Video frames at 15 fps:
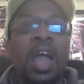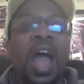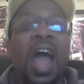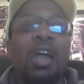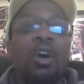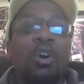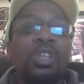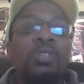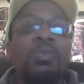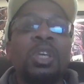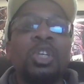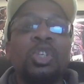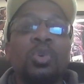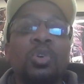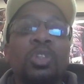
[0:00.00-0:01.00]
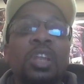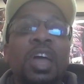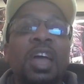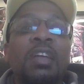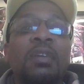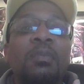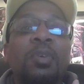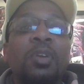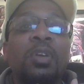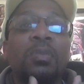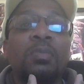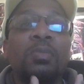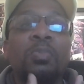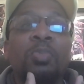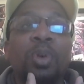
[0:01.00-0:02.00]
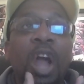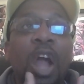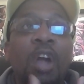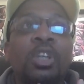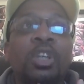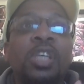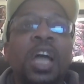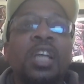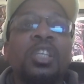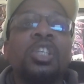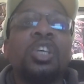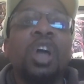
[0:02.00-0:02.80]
I always make sure that I prioritize